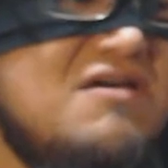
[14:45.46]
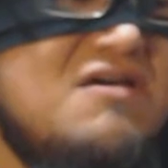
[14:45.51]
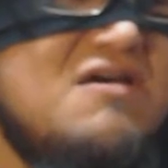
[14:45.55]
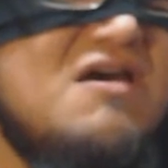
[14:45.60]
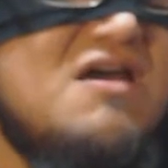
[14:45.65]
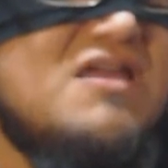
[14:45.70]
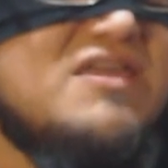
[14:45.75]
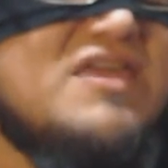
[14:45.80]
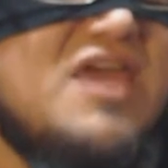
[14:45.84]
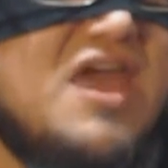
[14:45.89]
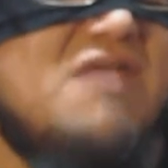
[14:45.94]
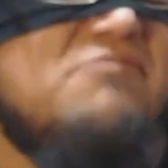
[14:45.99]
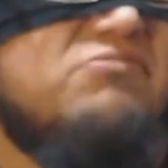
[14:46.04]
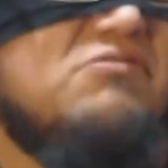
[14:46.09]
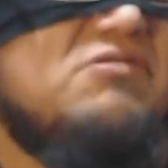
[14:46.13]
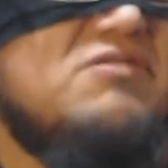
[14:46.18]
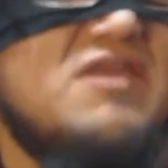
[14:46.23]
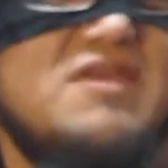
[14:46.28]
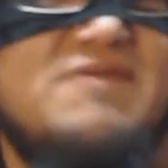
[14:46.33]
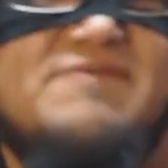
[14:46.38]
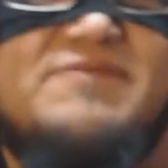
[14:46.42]
I can't
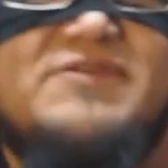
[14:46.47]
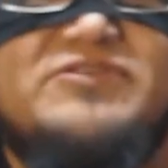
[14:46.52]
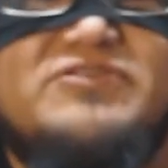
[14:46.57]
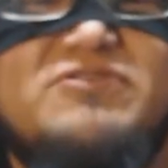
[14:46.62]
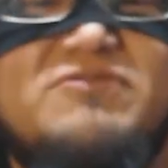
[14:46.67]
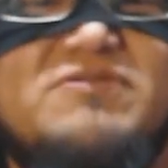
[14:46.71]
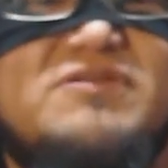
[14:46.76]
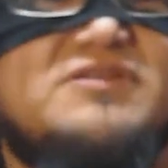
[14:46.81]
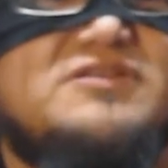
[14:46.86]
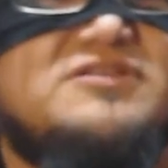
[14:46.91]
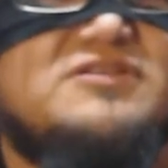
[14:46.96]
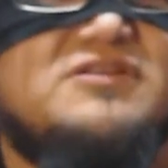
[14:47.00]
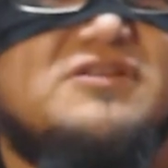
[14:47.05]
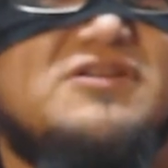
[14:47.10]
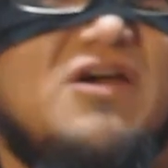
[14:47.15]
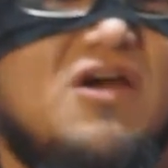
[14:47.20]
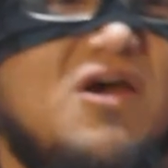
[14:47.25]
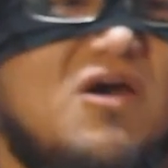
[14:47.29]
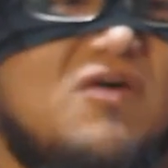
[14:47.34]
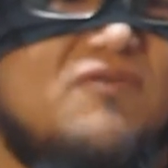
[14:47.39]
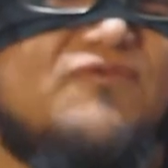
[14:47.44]
believe they're doing this to
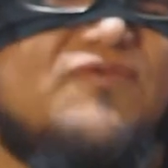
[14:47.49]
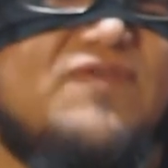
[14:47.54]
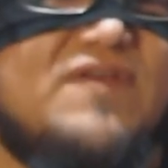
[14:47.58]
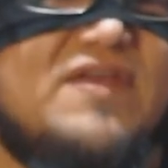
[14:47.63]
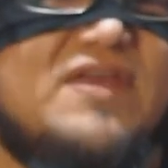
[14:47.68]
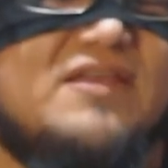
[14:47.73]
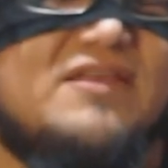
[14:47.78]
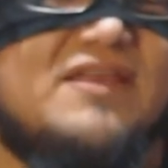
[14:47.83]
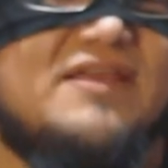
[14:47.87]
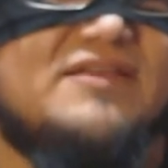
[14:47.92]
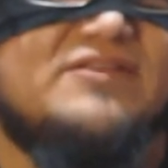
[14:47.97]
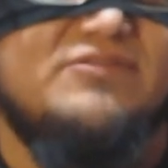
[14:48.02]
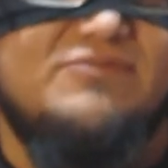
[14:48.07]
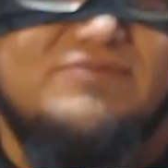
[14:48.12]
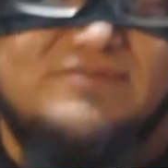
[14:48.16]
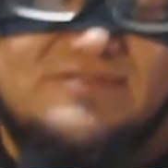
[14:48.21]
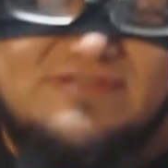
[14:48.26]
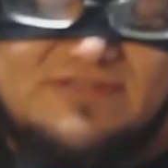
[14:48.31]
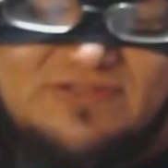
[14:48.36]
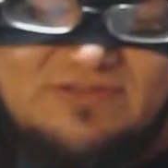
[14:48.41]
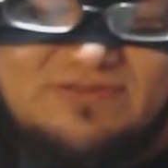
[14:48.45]
Kofi. Like,
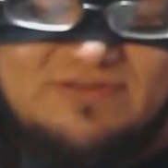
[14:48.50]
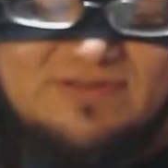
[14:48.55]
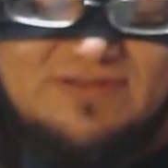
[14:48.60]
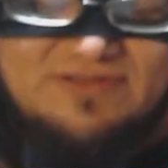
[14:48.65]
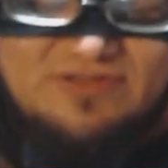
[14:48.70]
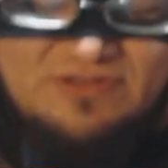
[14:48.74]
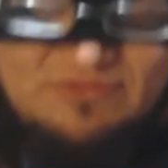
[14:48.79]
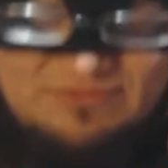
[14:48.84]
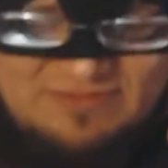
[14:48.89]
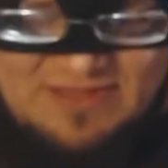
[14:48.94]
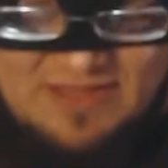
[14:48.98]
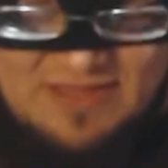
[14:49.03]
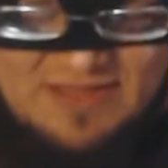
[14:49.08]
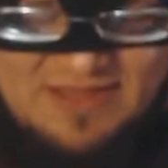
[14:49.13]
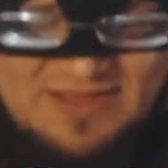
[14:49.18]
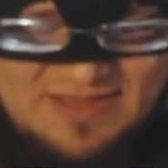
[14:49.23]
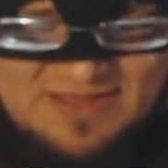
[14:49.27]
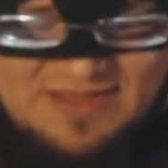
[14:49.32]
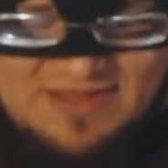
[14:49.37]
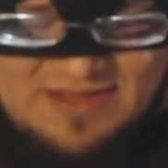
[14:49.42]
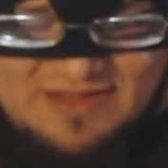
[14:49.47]
dude,
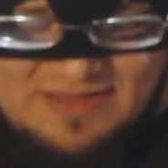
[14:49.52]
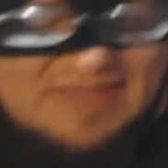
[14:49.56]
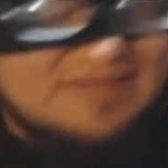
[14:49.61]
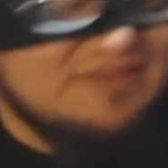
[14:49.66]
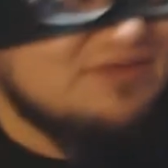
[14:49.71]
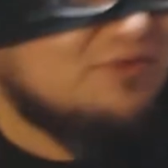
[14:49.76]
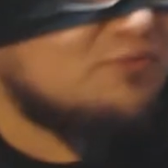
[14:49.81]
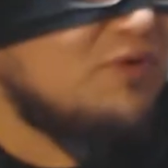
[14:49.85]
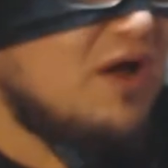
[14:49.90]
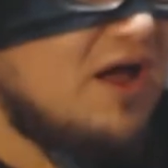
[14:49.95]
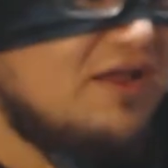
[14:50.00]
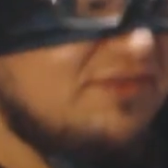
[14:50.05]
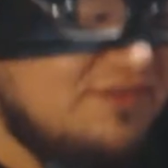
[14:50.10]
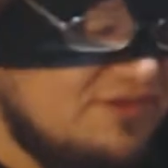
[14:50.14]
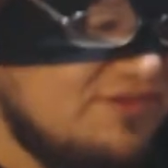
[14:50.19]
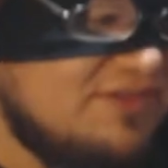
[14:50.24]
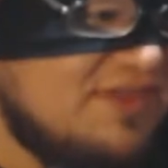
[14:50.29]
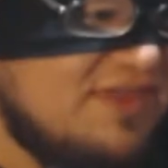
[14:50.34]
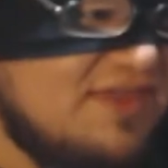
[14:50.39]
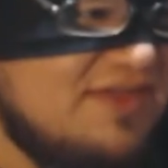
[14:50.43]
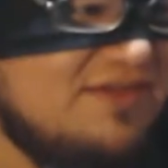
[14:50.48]
like the
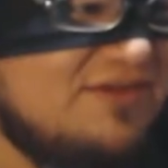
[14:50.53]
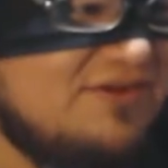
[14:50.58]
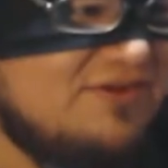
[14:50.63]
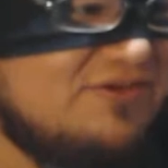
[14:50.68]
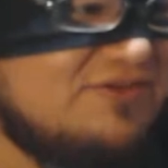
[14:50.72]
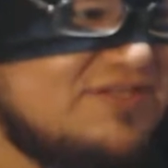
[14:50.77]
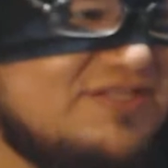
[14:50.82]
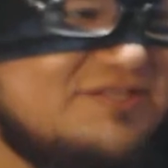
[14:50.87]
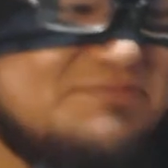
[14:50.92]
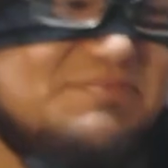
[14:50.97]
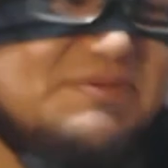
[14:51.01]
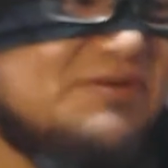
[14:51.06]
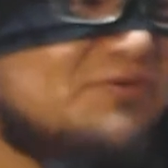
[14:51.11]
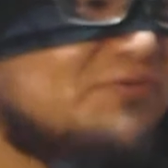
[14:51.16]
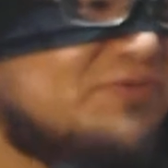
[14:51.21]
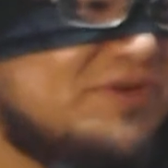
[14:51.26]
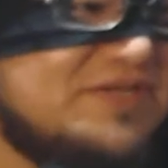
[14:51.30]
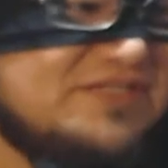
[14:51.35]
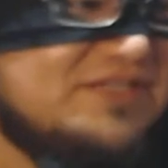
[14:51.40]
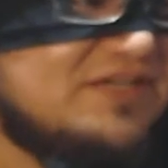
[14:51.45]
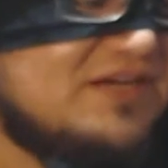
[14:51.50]
Ronda thing, this has been a
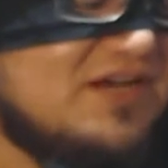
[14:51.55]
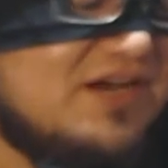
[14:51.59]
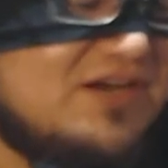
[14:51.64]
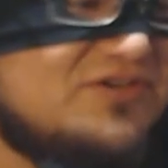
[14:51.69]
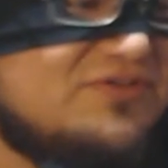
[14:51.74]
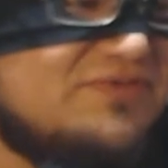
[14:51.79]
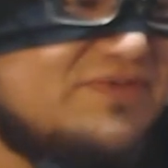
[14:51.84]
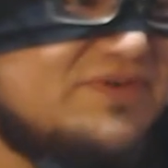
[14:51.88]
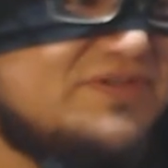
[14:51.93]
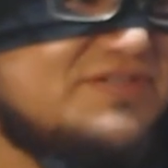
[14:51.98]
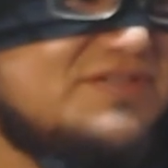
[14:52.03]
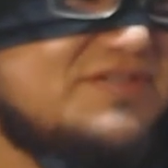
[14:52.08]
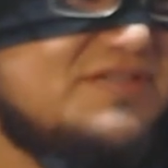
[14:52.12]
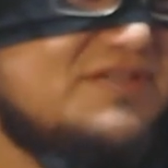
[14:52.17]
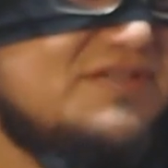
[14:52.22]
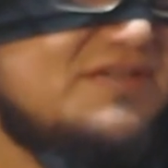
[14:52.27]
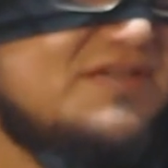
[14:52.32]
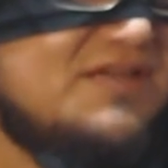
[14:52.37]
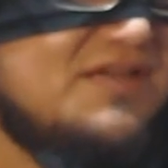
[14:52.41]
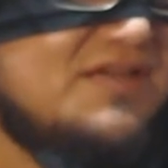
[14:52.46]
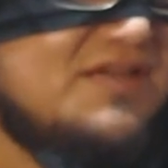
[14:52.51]
recent
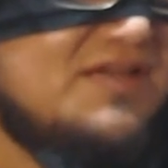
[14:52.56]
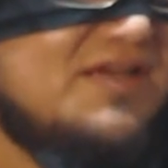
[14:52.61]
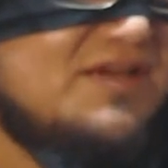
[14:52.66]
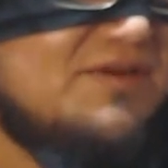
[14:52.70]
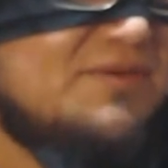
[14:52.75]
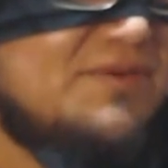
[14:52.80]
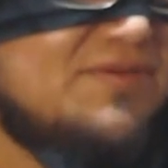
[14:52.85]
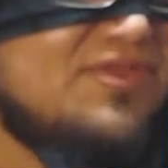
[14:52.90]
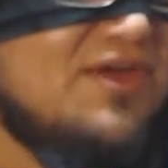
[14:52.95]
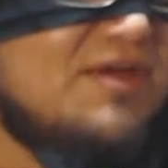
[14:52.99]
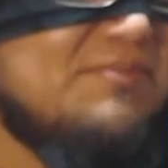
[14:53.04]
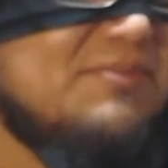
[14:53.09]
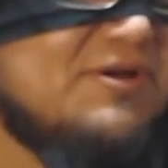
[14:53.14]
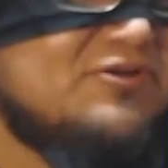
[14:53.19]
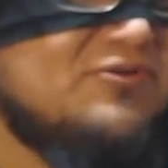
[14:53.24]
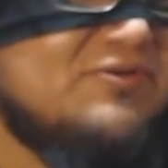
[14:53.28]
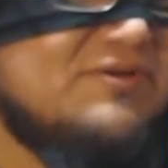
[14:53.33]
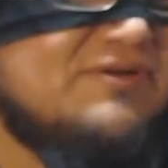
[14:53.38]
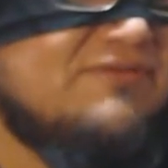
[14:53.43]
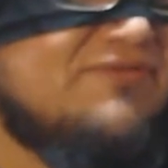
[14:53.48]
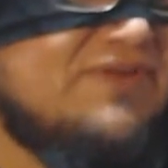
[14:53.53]
controversy. We thought
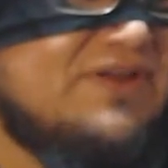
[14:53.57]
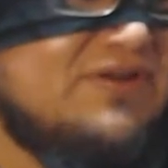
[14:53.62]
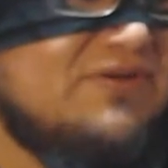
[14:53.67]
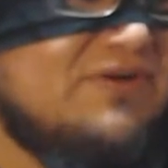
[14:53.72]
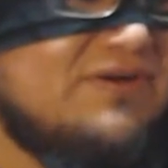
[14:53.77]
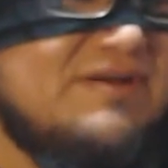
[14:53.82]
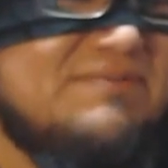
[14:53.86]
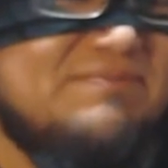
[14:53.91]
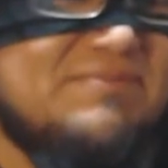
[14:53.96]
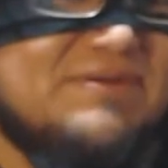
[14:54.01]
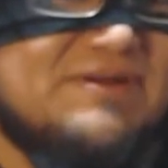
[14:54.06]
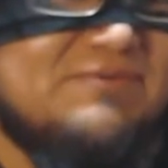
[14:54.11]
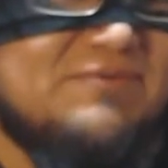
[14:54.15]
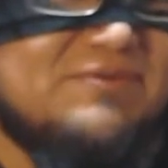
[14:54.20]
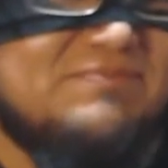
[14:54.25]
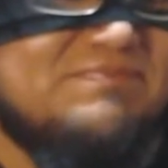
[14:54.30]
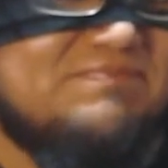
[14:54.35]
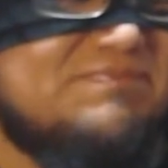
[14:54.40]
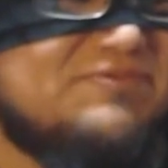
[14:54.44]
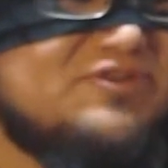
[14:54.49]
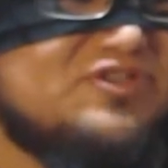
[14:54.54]
about doing a video on it, but it
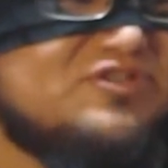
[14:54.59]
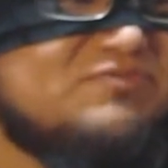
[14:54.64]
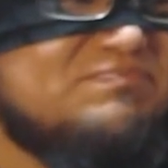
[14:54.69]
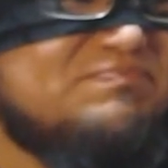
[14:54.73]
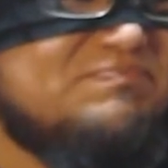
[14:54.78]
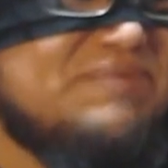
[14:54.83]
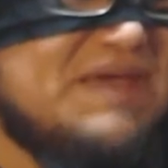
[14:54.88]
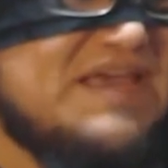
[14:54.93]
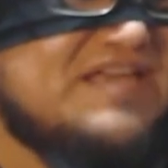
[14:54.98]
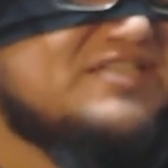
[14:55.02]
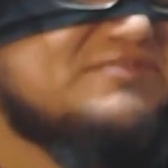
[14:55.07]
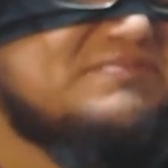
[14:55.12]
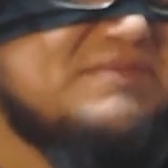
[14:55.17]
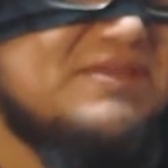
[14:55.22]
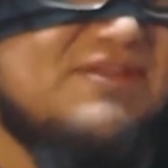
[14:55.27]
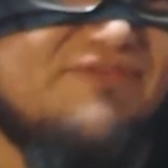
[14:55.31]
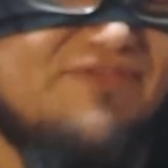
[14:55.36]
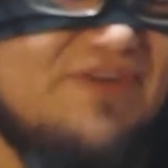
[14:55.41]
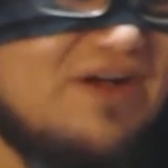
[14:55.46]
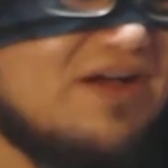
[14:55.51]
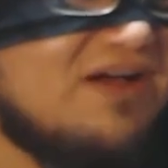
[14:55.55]
would just piss me
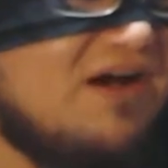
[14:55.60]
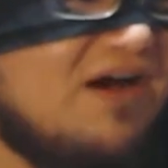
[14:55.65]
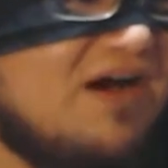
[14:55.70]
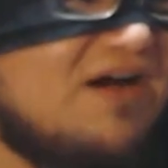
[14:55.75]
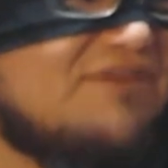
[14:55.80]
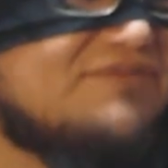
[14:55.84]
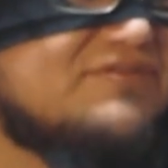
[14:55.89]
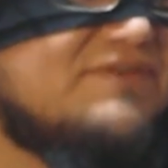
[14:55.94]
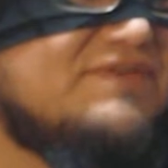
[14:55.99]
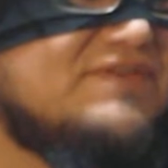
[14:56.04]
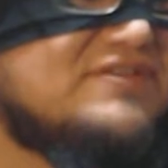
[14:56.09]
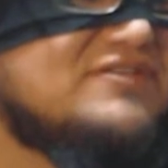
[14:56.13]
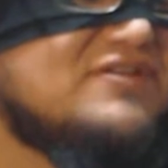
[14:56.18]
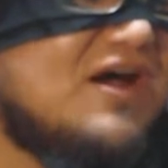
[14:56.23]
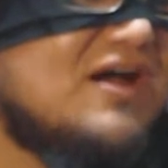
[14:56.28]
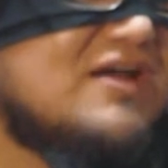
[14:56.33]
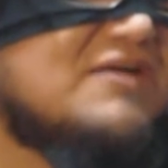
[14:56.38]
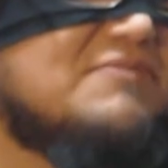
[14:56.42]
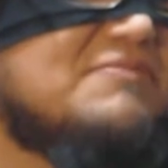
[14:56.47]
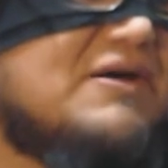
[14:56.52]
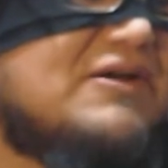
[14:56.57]
the fuck off to even
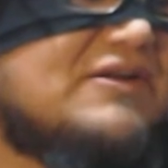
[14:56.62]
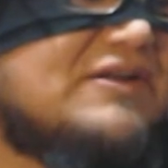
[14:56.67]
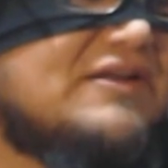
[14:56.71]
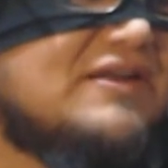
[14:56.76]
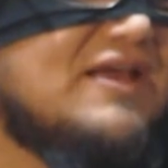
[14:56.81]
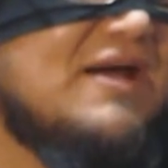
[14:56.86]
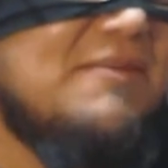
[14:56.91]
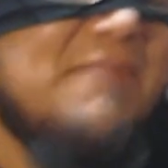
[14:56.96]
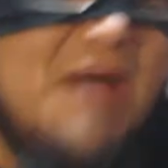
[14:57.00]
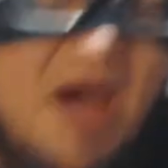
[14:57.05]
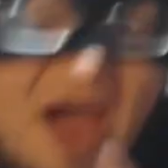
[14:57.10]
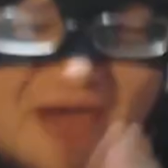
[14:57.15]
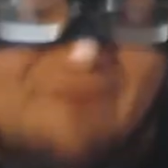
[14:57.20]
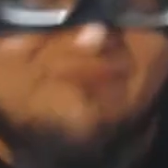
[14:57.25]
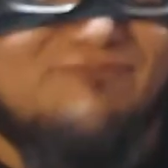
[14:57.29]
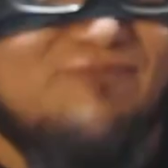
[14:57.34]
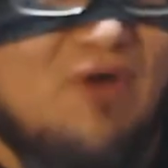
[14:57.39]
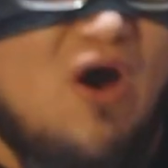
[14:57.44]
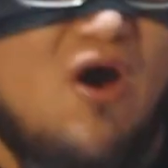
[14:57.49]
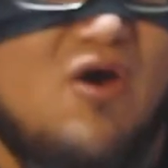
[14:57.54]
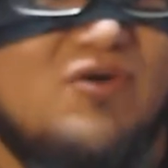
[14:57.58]
talk about it. Come
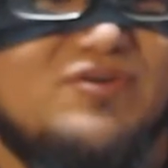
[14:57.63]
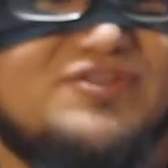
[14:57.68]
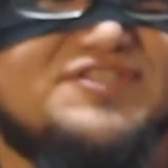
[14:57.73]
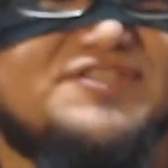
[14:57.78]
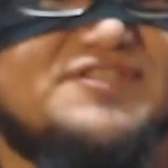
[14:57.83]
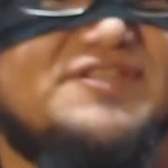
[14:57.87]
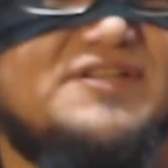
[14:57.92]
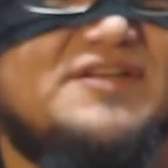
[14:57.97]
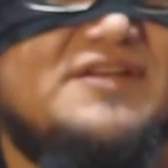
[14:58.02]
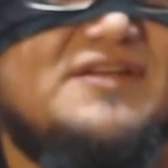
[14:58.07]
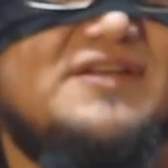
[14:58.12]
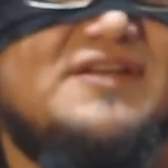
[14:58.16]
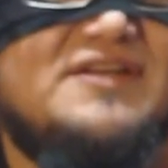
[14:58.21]
on, folks.